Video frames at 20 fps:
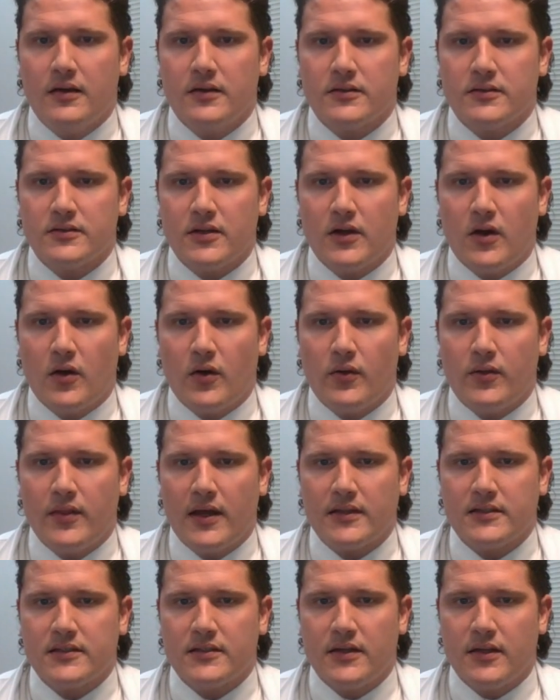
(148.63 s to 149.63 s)
So,
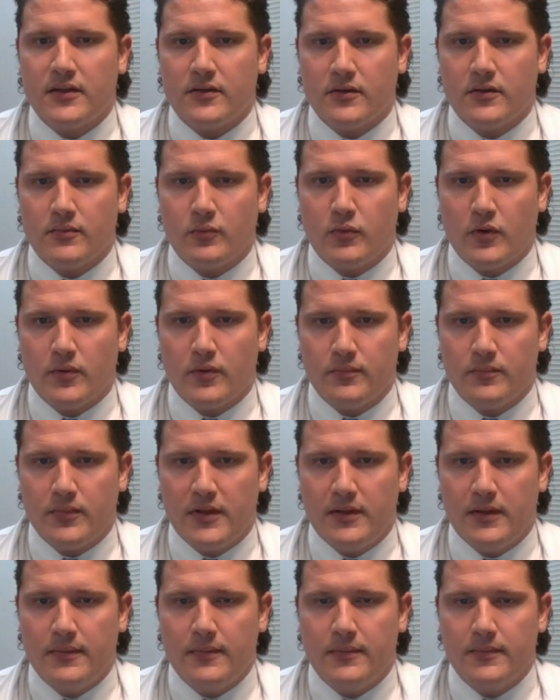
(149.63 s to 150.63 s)
that's another important
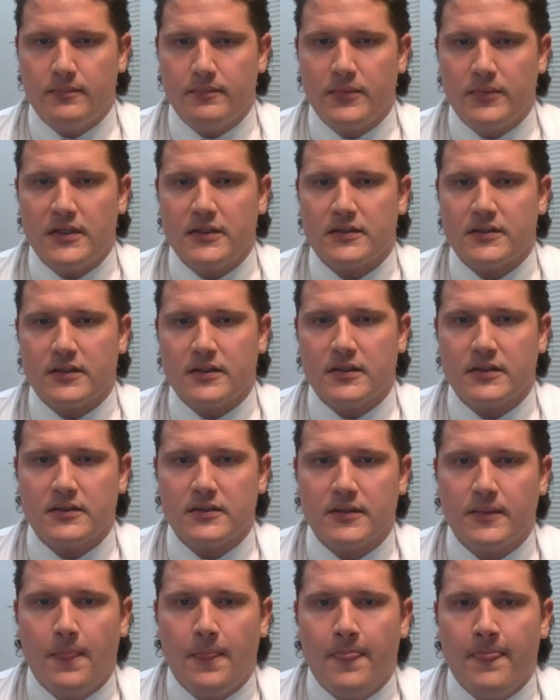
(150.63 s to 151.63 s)
piece of
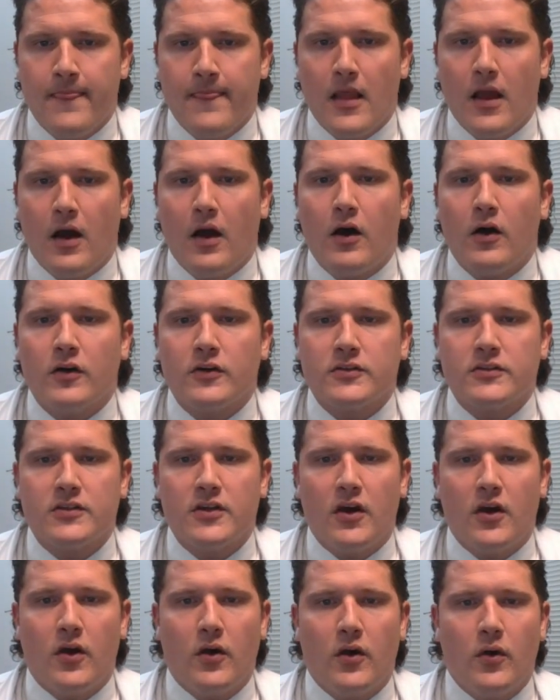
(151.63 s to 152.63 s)
this.
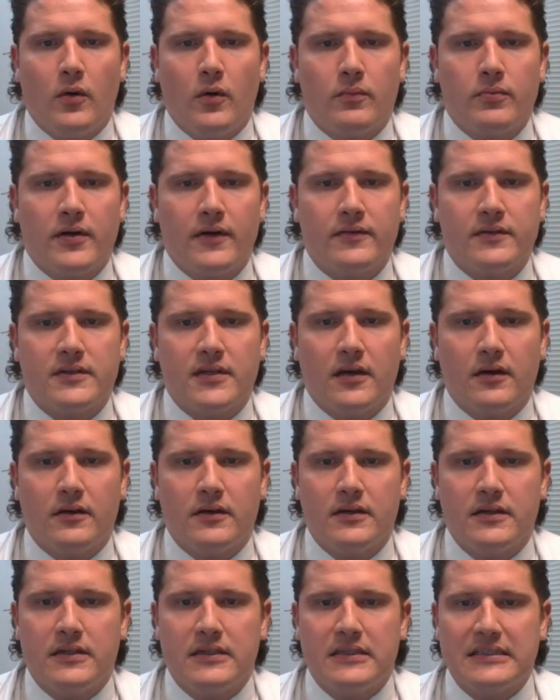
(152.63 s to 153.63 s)
Also,
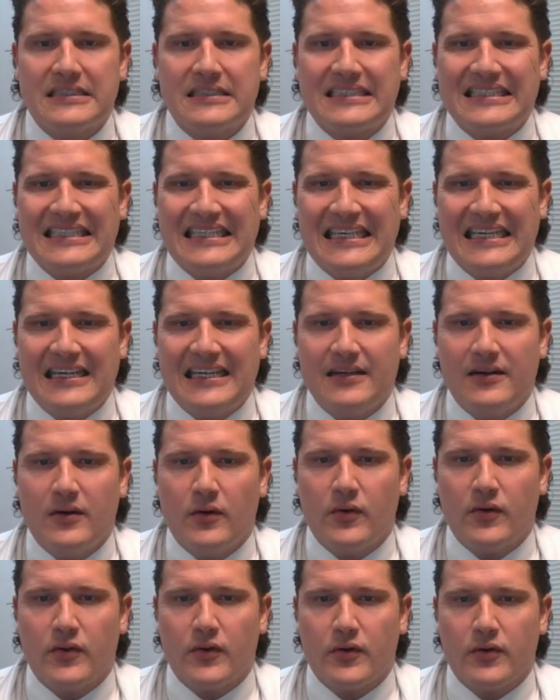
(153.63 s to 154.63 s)
Prevotella is seen
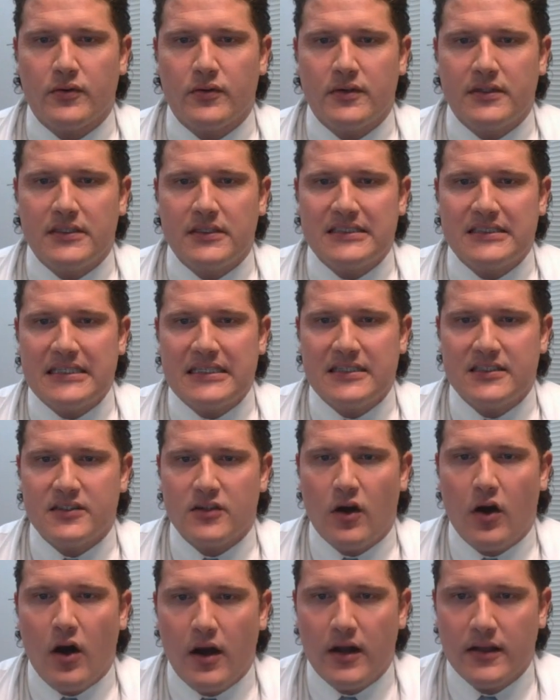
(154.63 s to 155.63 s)
with early disease
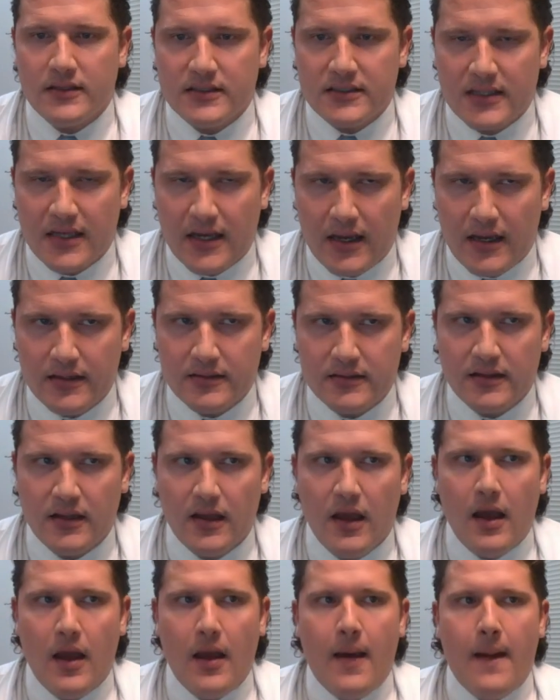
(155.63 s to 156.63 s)
onset
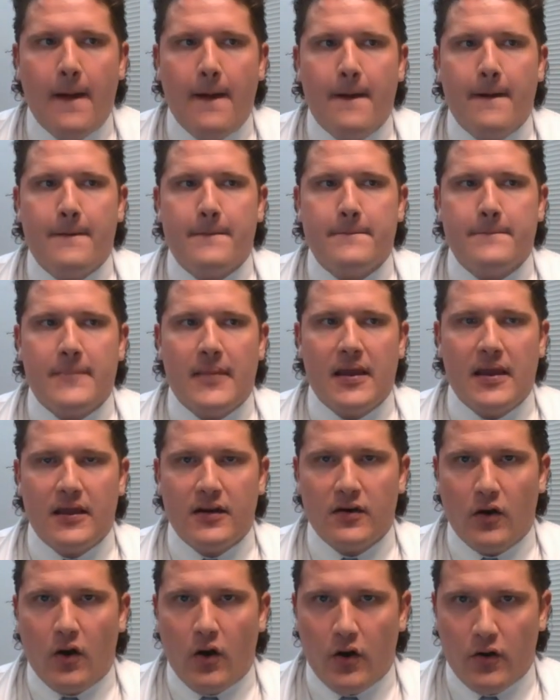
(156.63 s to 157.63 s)

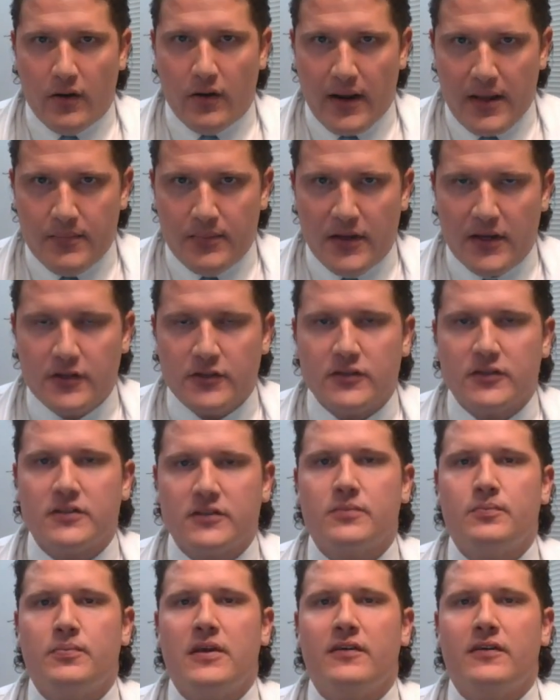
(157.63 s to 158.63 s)
in RA
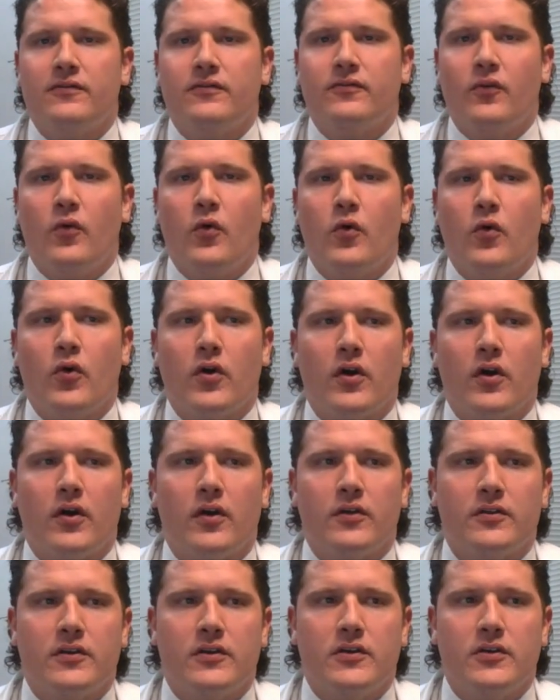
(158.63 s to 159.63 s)
patients
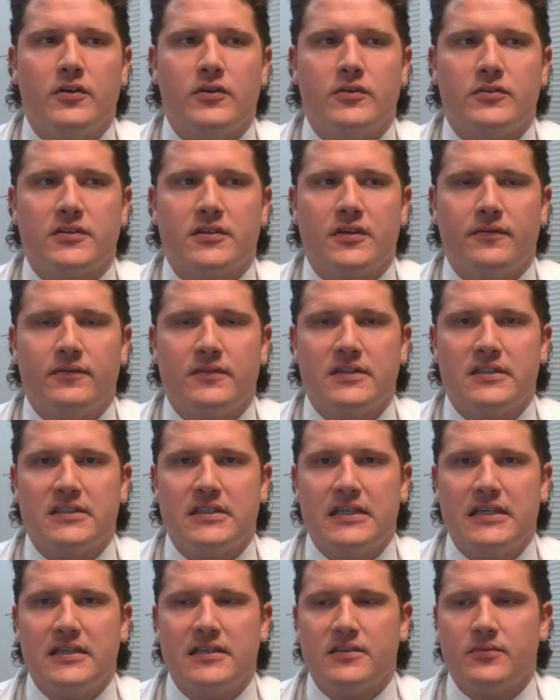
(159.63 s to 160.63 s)
before the use of
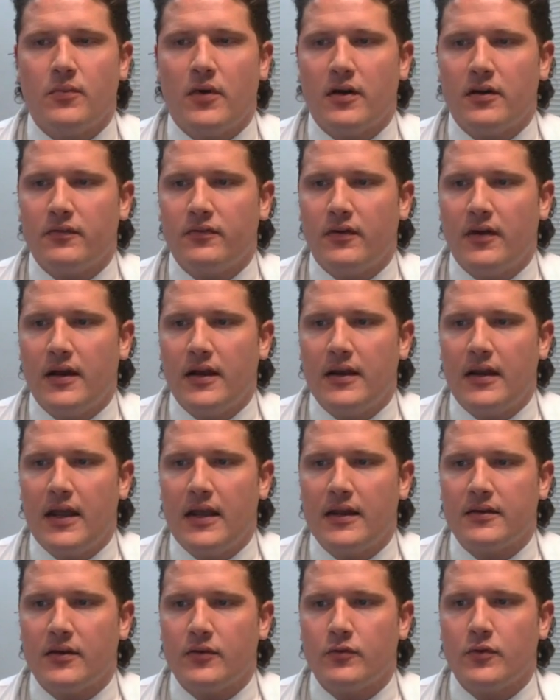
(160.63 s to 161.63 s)
disease modifying
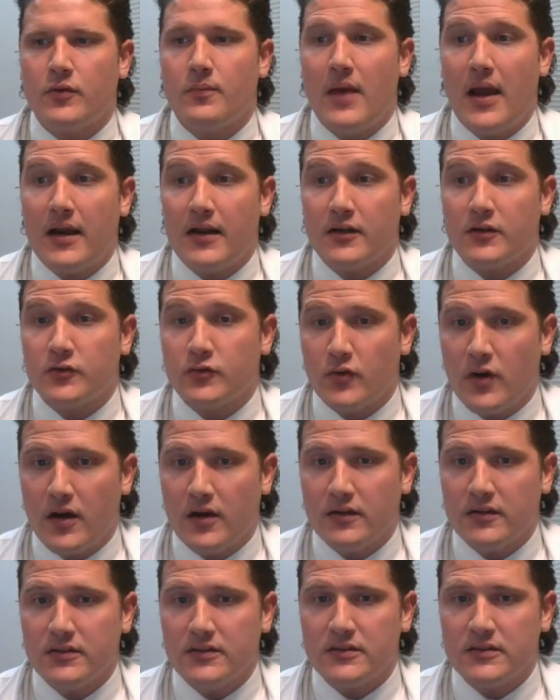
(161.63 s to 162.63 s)
anti rheumatic
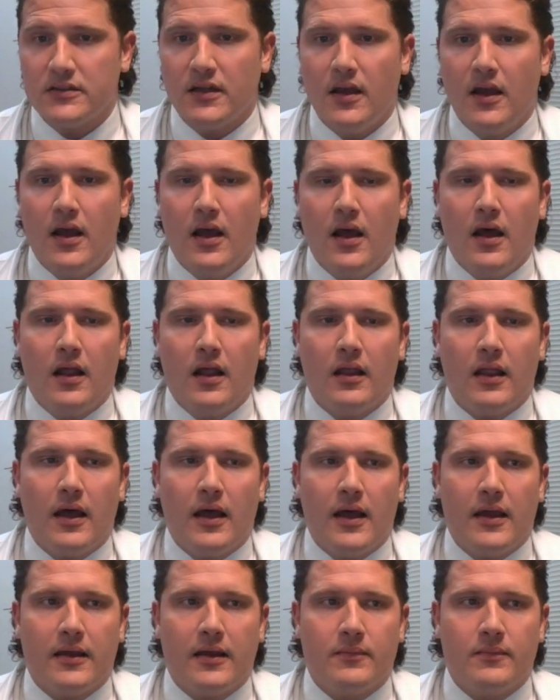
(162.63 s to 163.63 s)
drugs
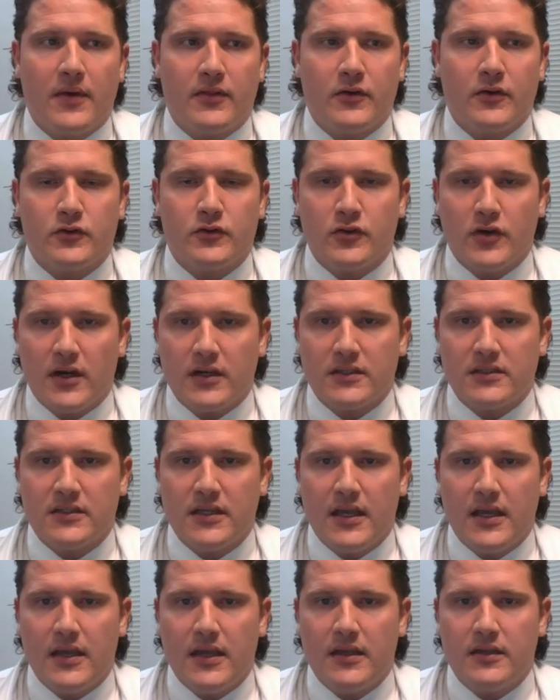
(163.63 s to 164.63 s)
like
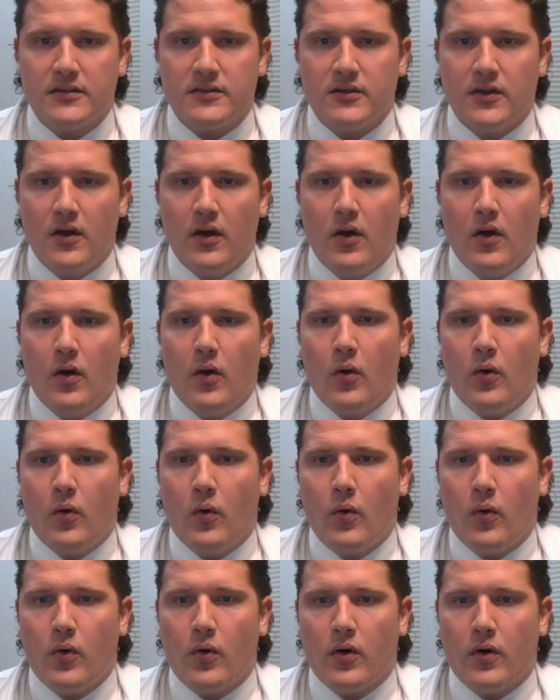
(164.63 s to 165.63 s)
methotrexate,
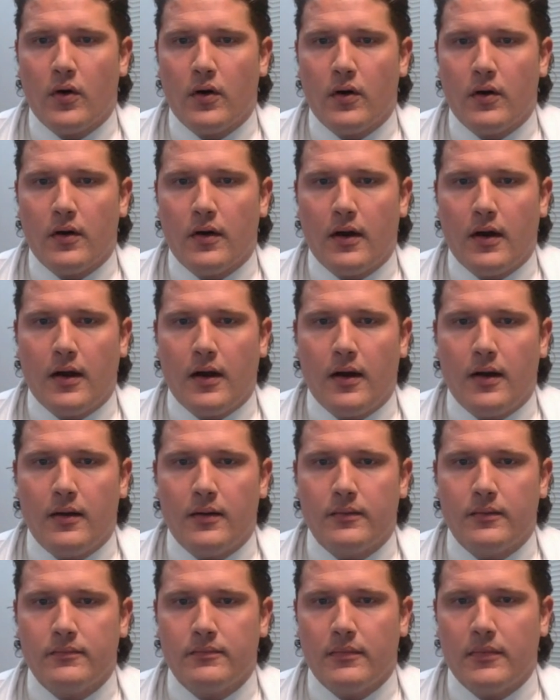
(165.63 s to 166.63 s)
or uh,
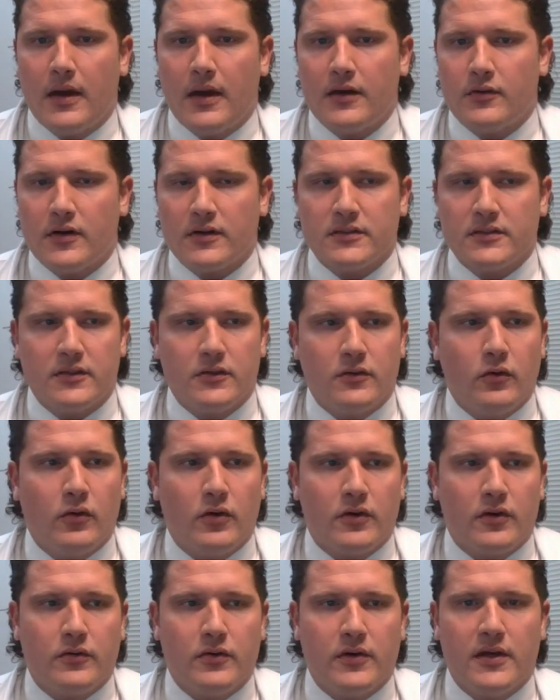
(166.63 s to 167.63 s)

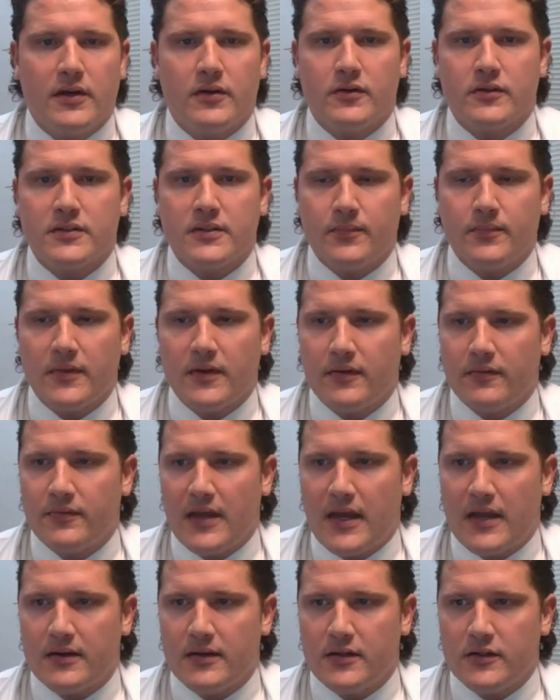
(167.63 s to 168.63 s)
hydroxychloroquine or something of
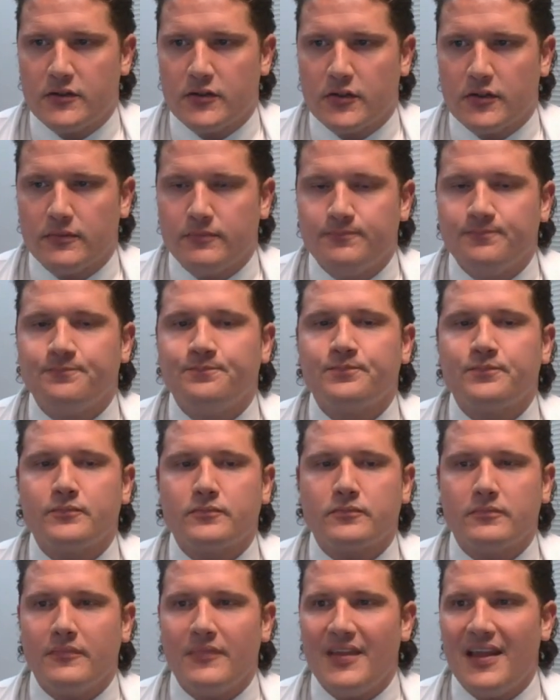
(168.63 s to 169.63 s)
that nature.
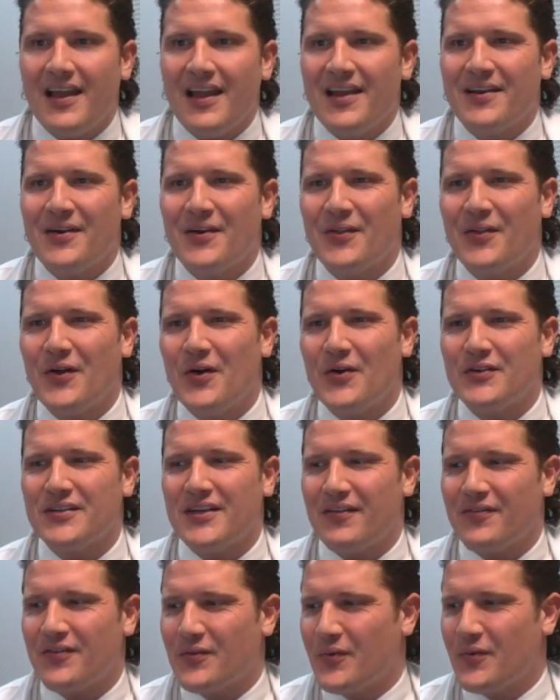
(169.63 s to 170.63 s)
And hello to
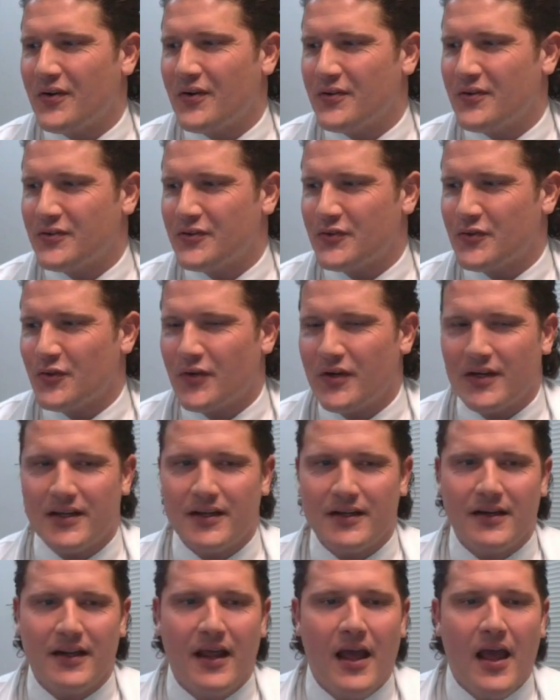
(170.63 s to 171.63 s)
everyone who's joining.
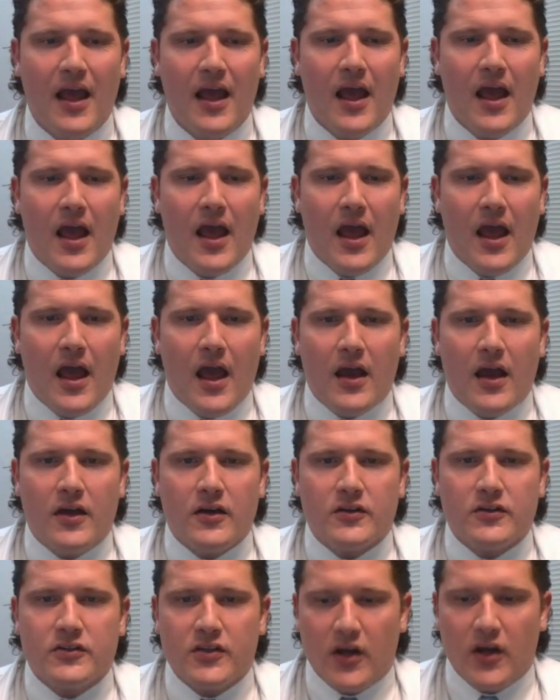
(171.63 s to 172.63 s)

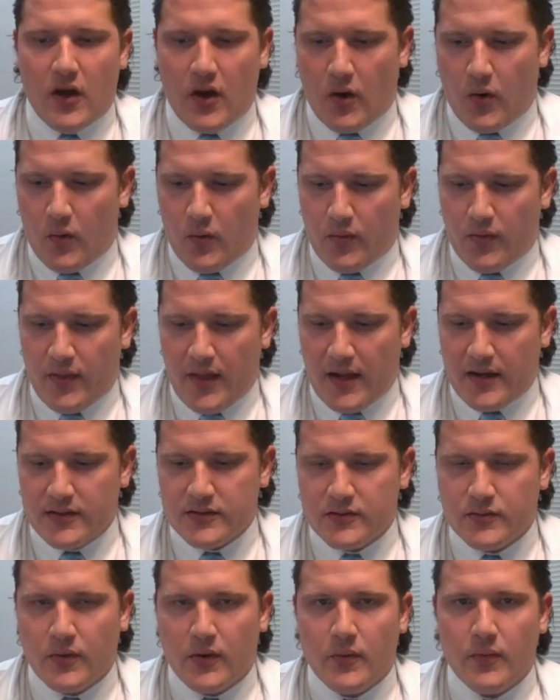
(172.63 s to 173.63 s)
So that
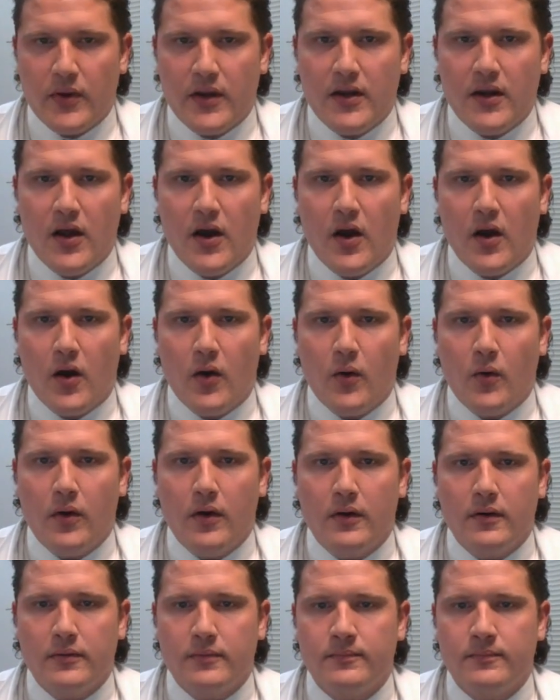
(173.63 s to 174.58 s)
is what we know.